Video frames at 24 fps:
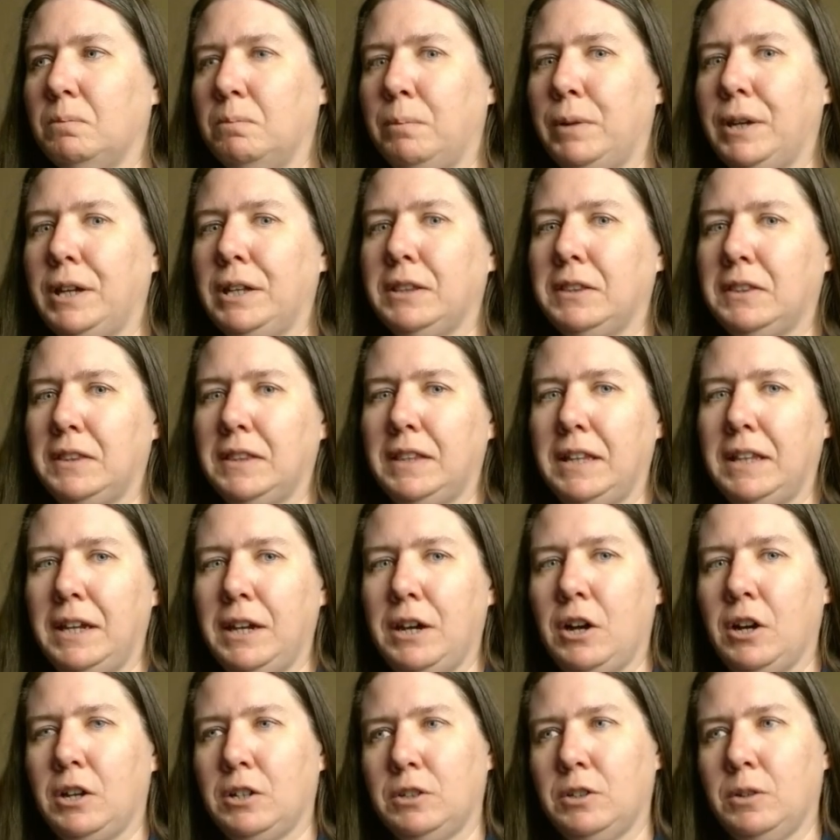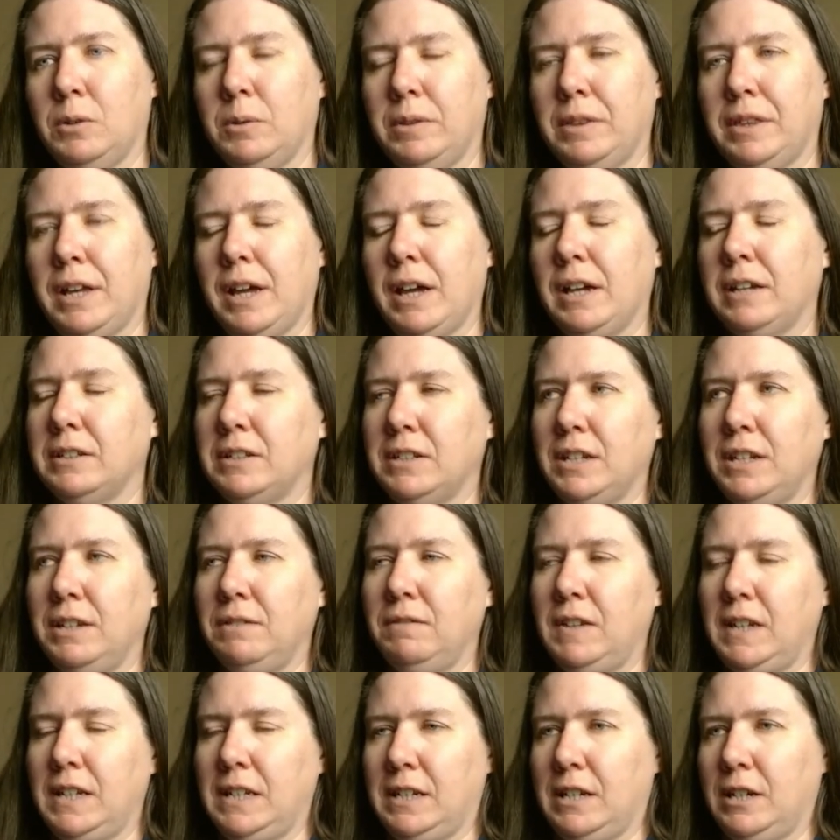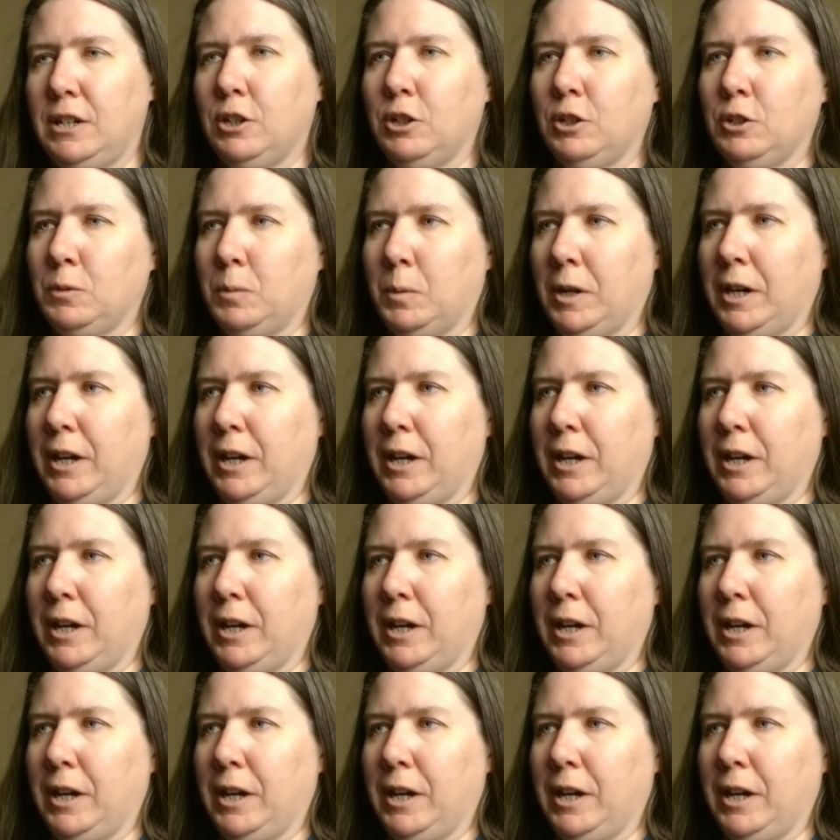But they also thought TV dinners